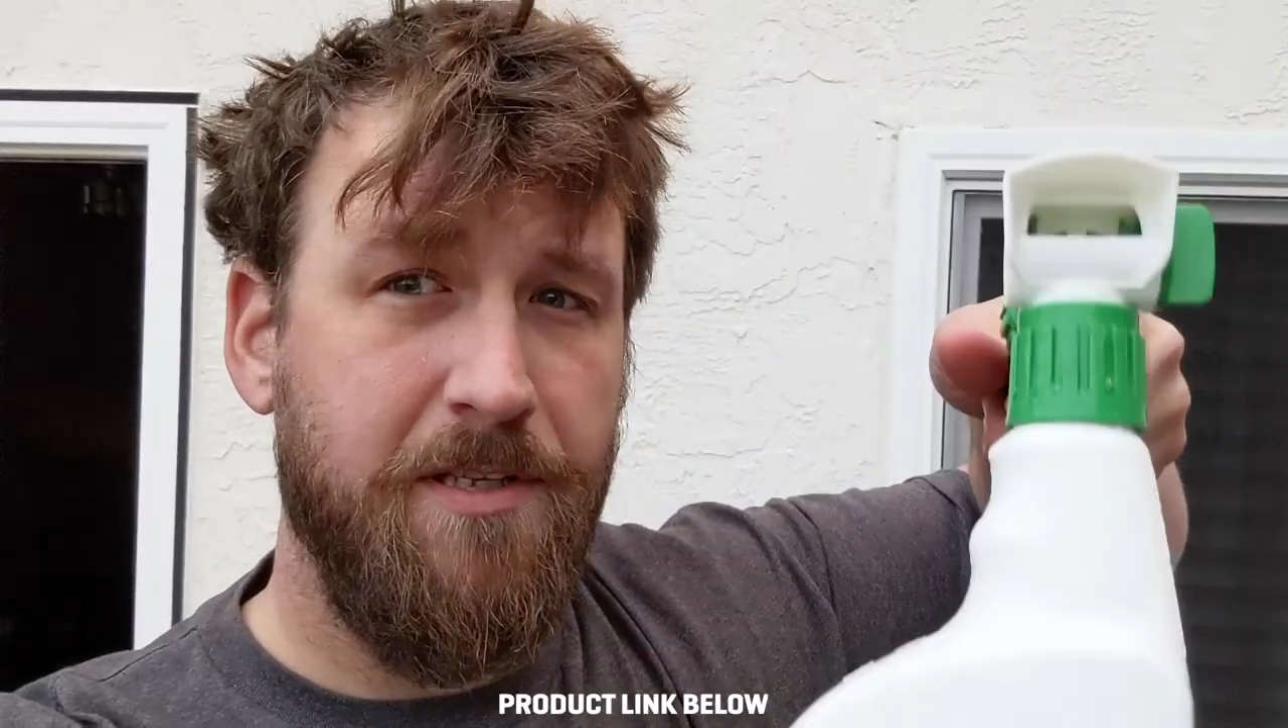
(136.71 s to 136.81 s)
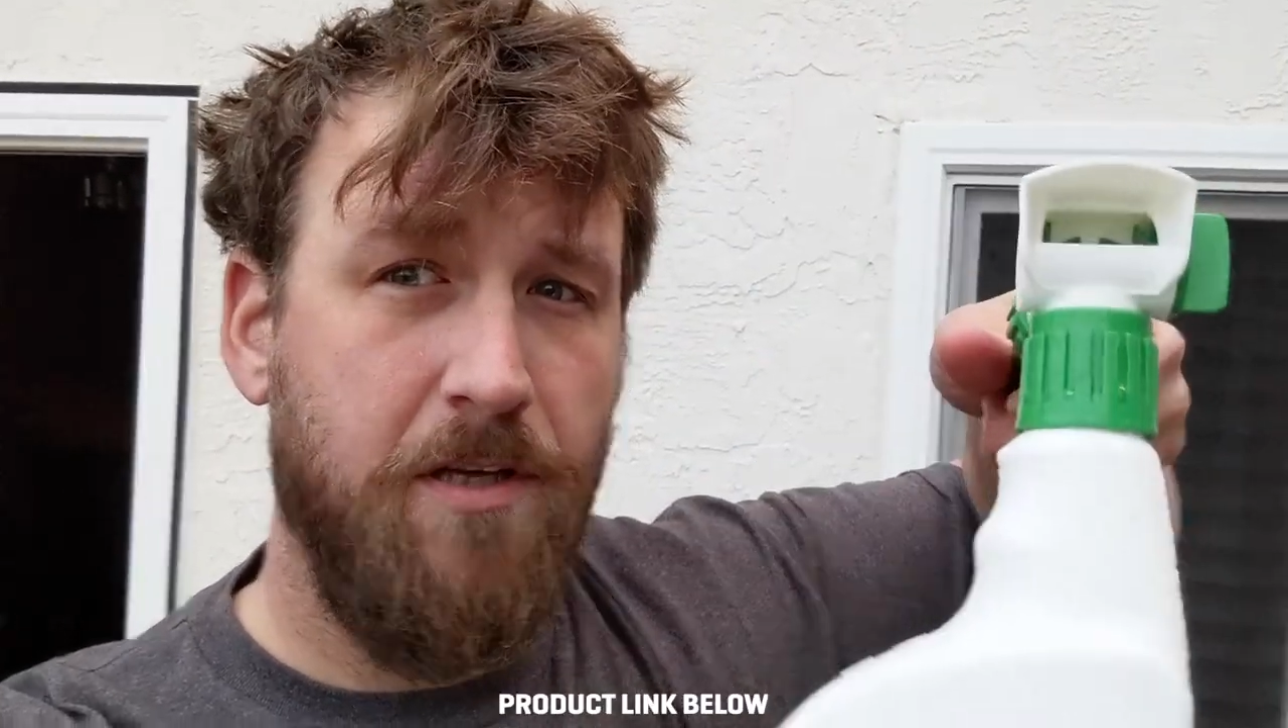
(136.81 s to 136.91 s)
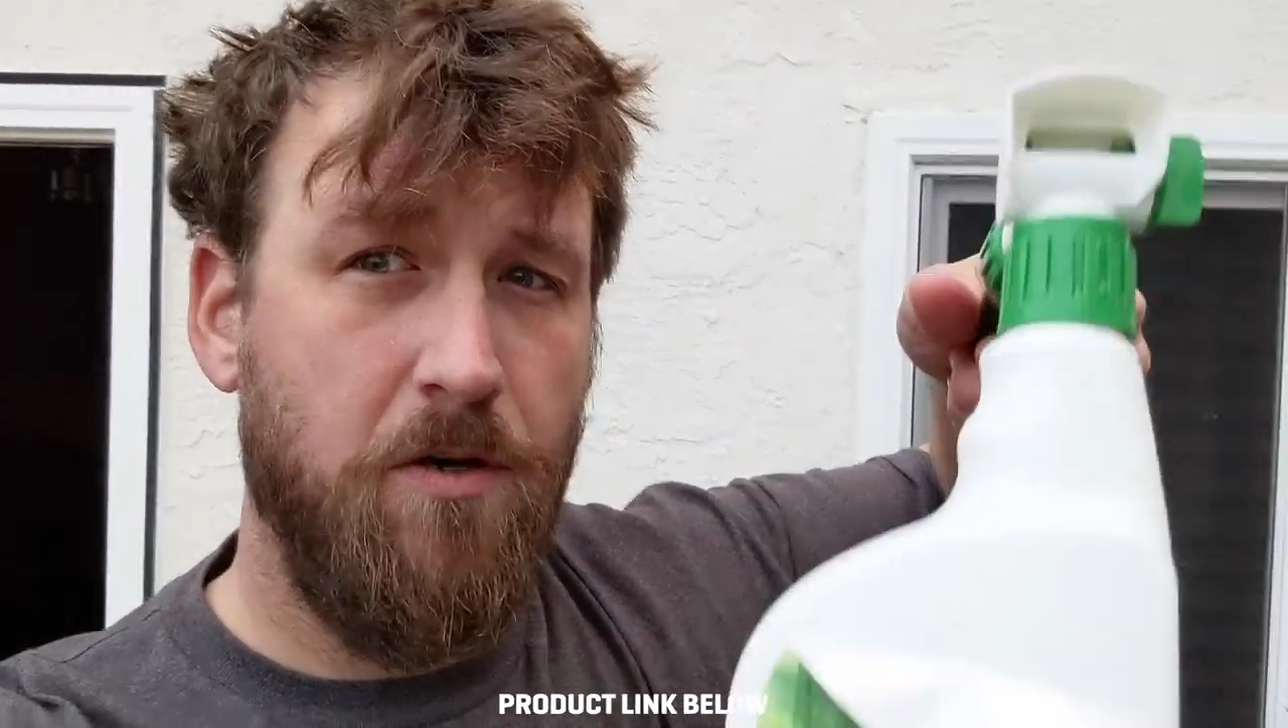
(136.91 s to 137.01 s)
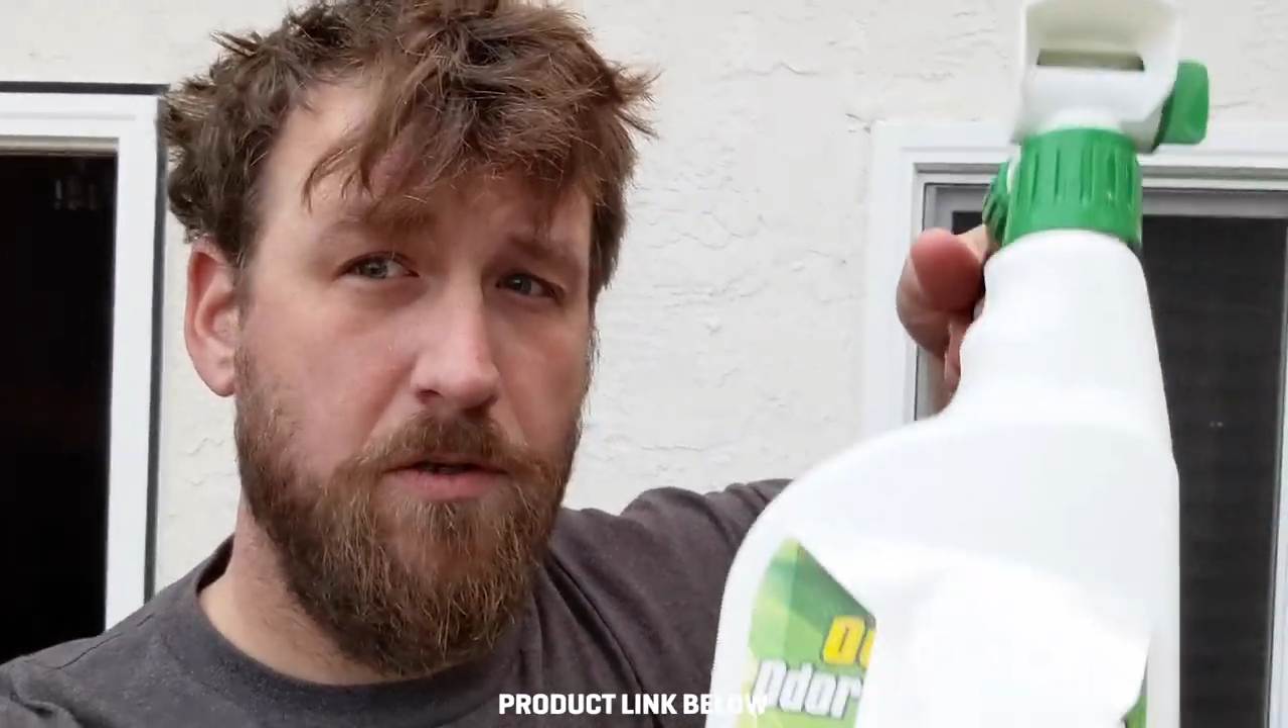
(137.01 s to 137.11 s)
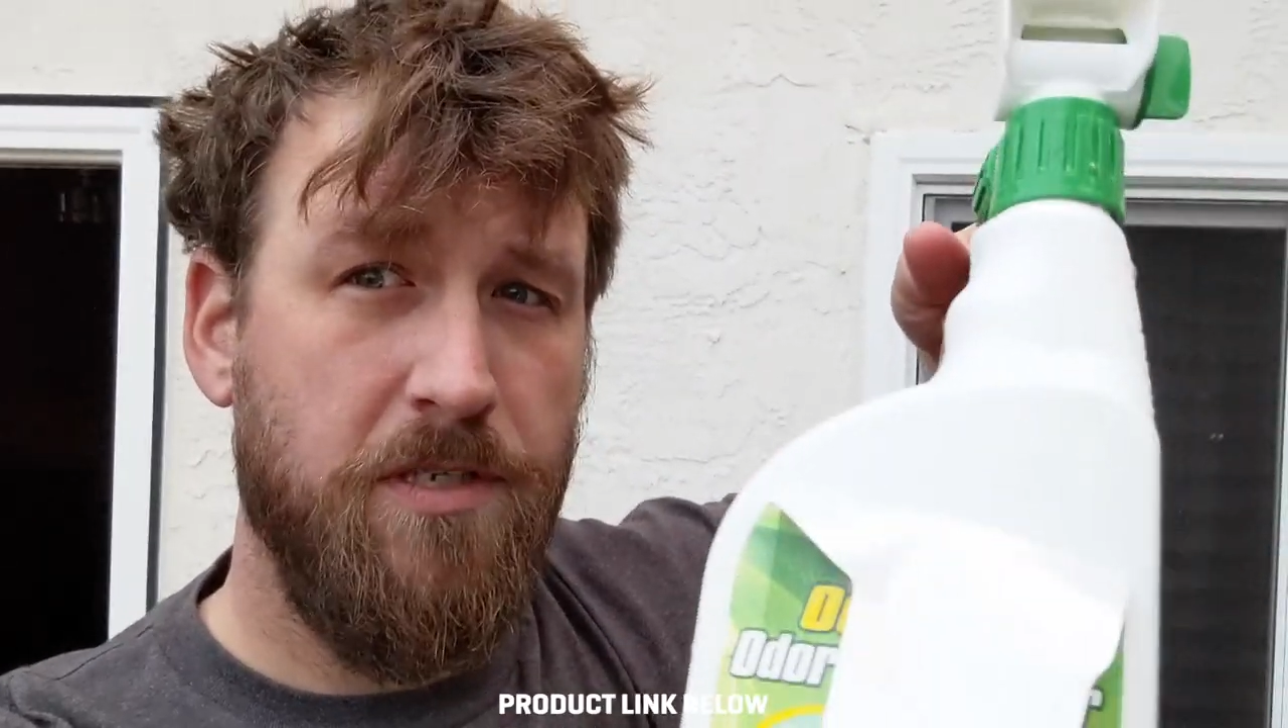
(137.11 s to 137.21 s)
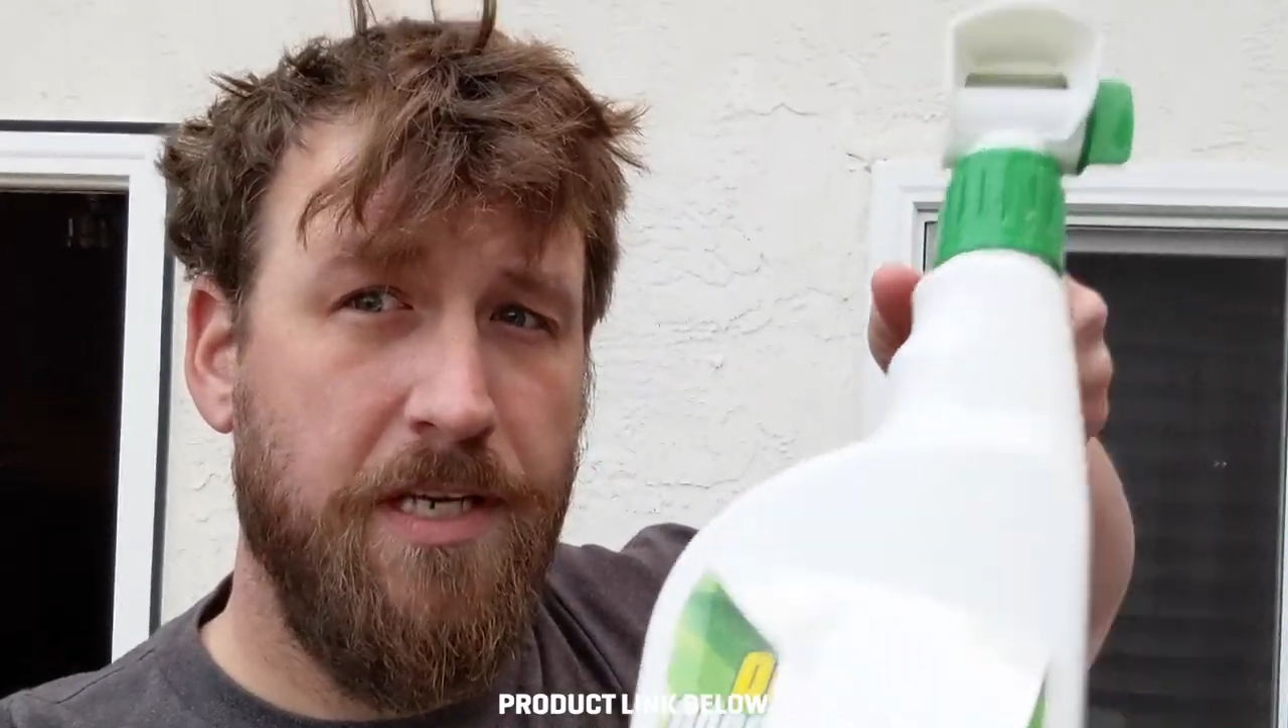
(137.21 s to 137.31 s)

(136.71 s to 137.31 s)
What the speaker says: to the hose